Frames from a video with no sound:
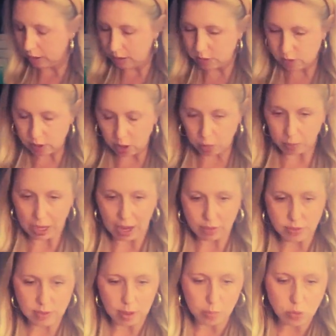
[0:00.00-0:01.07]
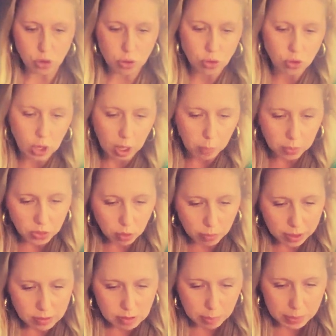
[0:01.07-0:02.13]
so we have some to share with the
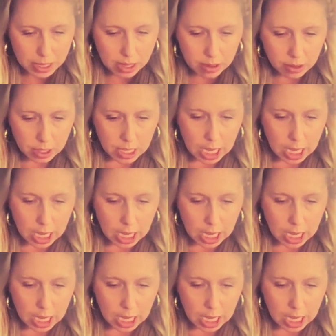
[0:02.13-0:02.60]
recipe.